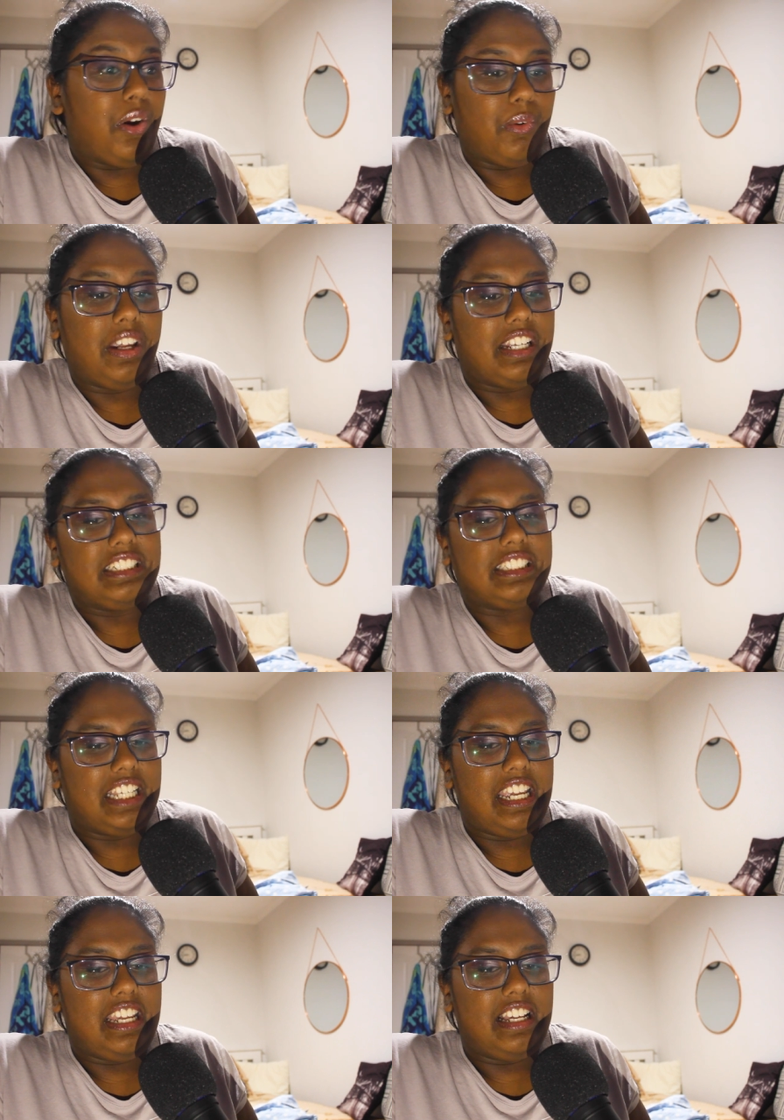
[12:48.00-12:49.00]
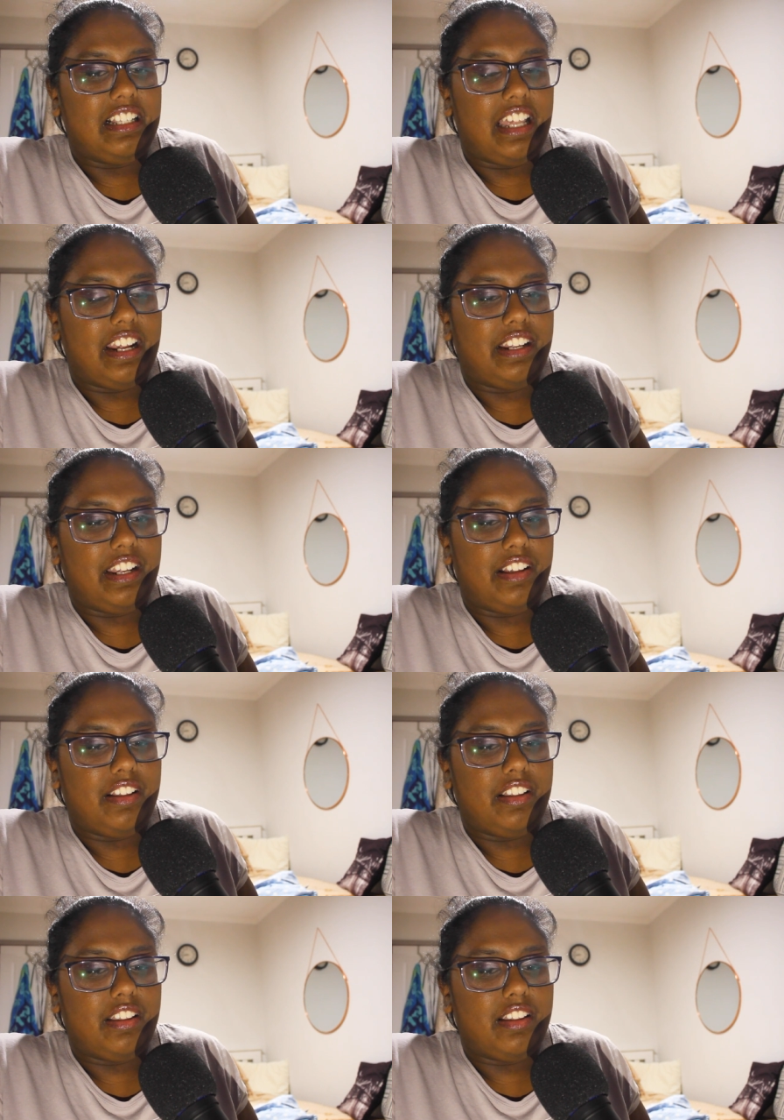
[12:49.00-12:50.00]
we can see, like,
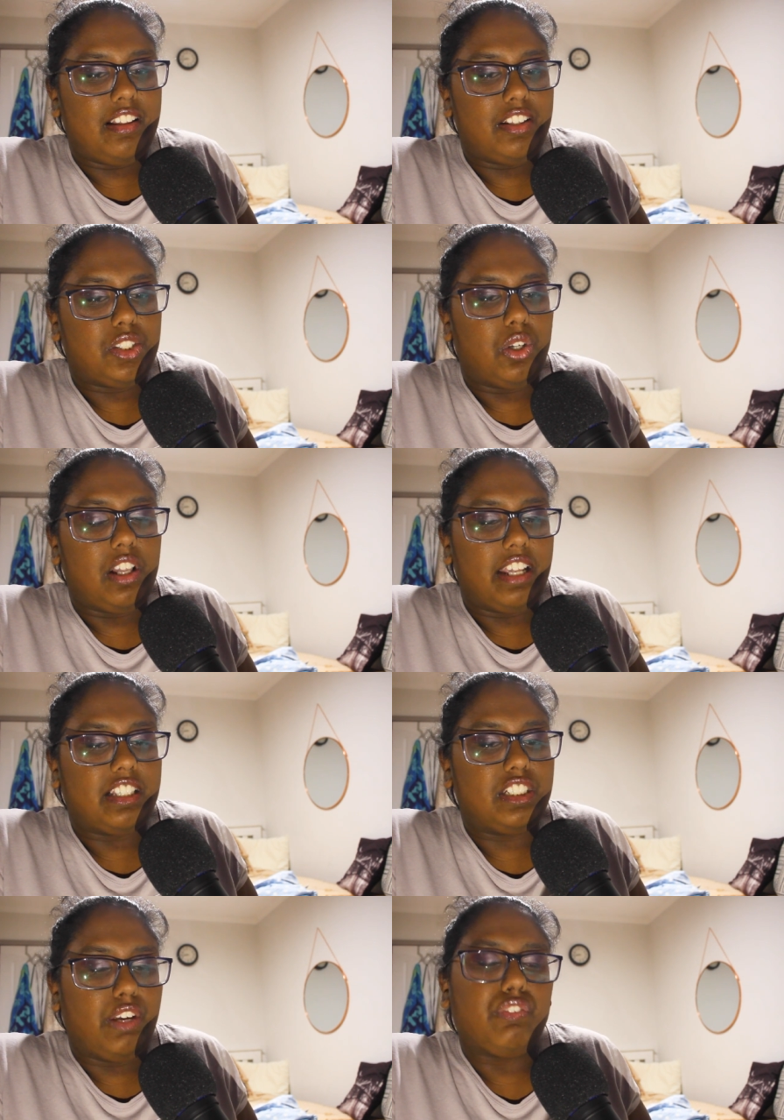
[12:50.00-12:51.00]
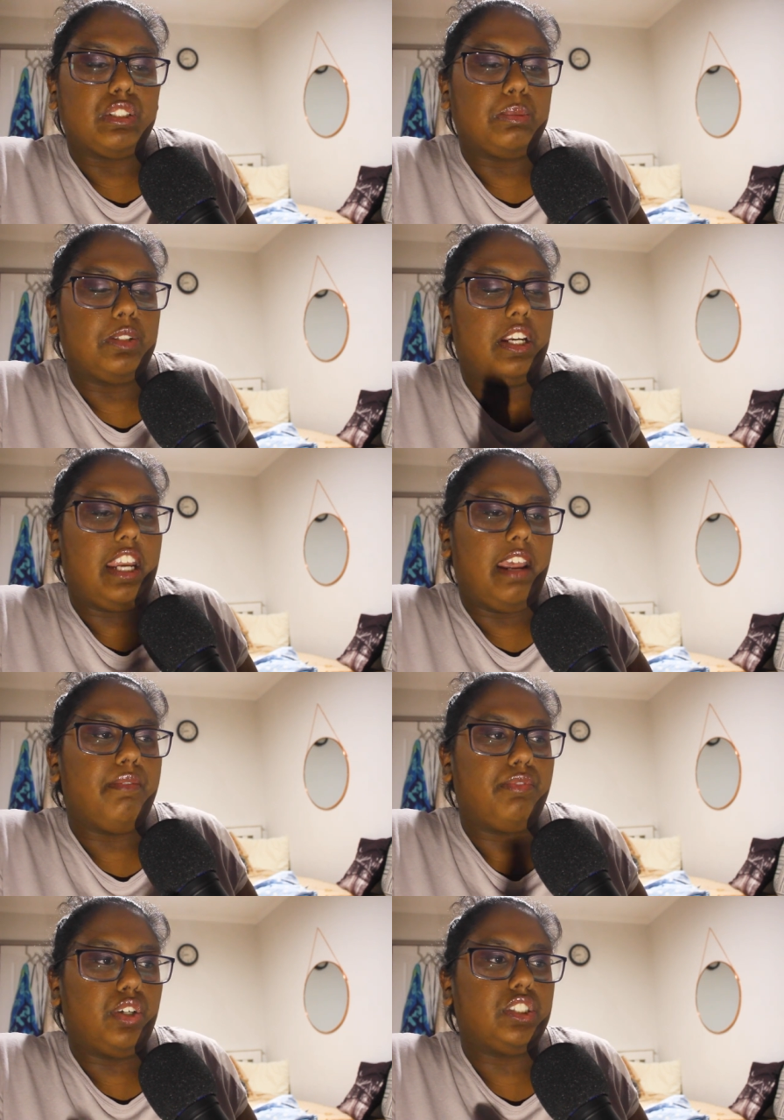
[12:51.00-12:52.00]
sort of, like, the difference between
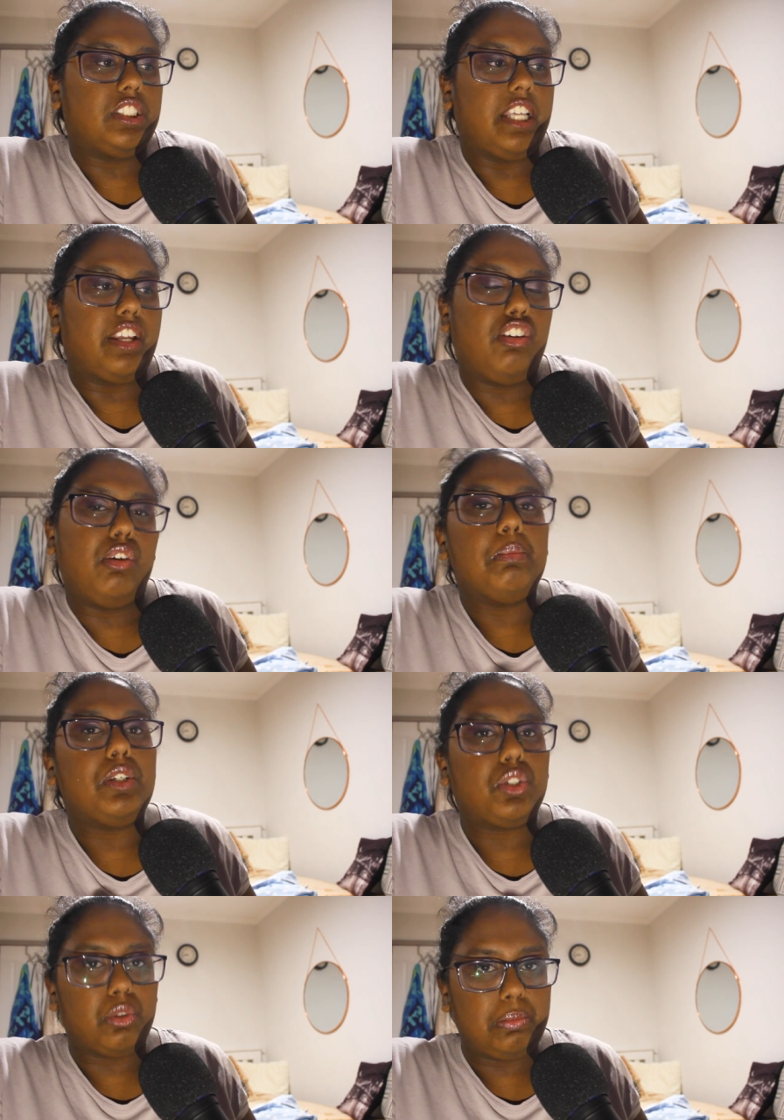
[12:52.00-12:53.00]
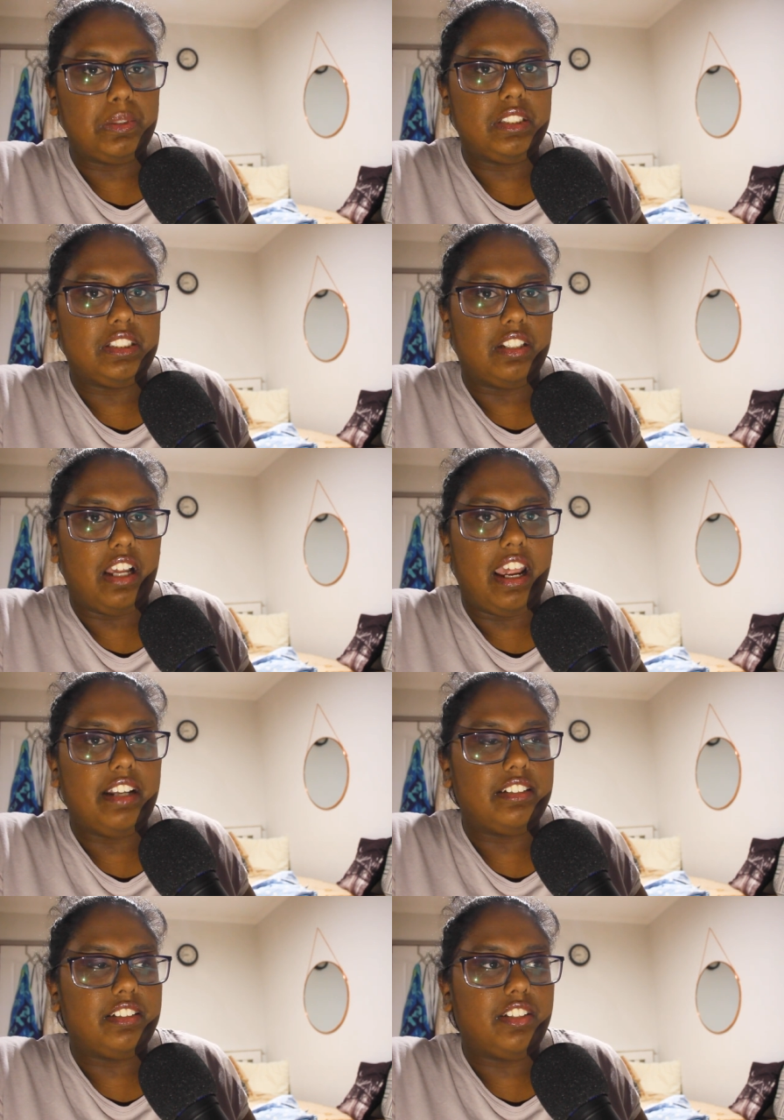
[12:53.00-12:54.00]
him versus, like, human troopers,
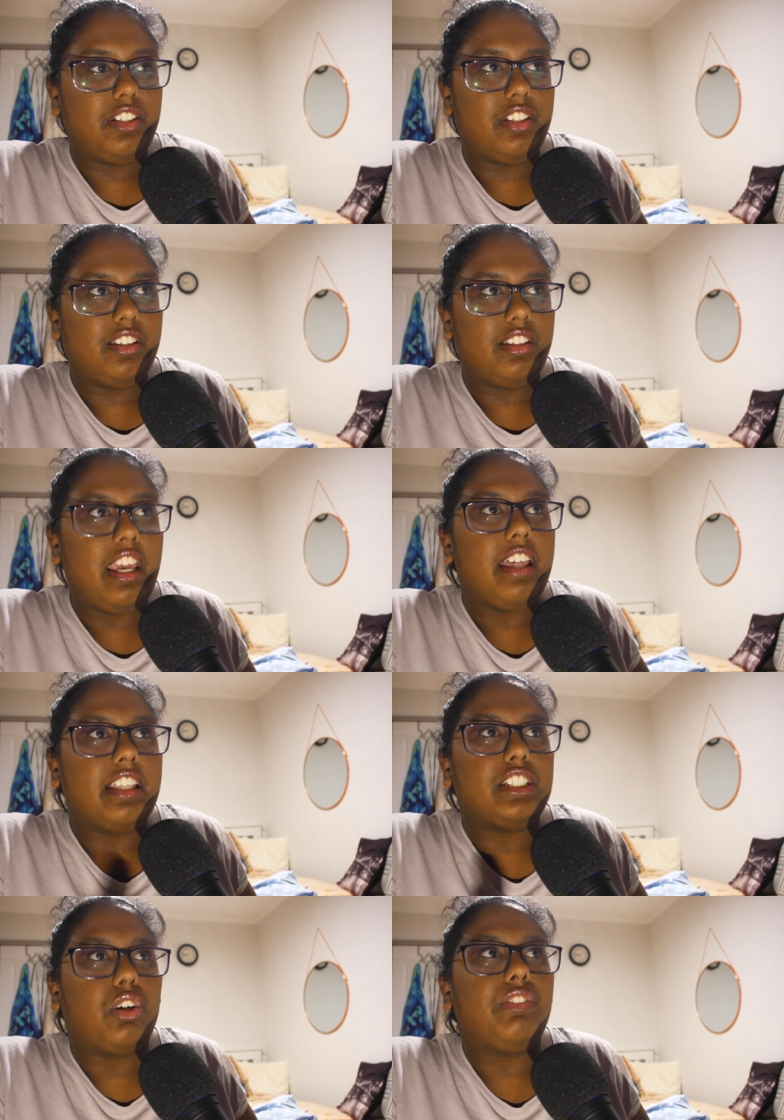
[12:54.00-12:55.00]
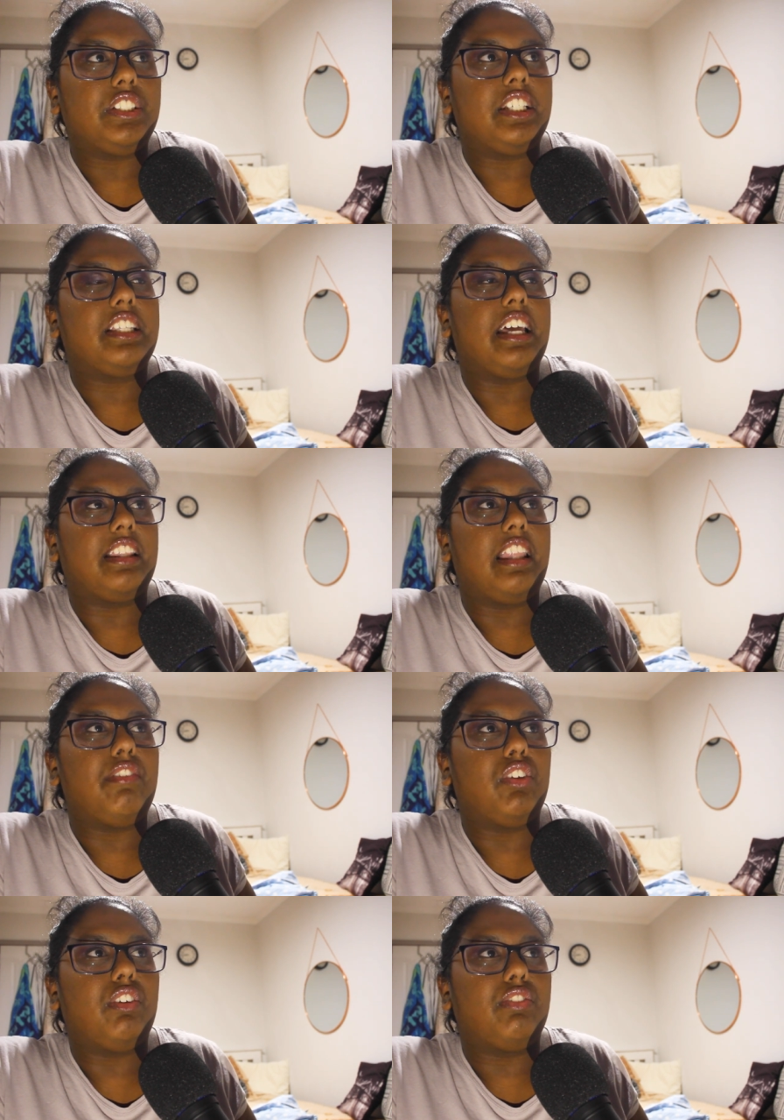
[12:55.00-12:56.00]
and, yeah, there's obviously that
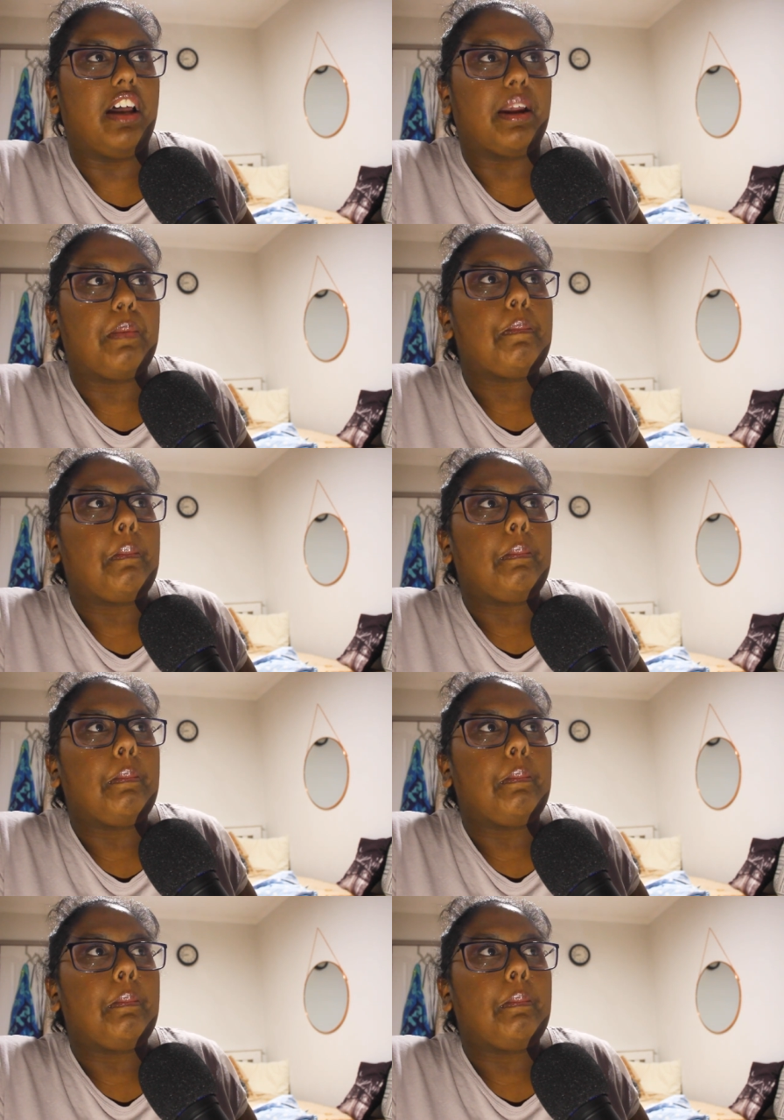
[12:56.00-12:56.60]
level of, like,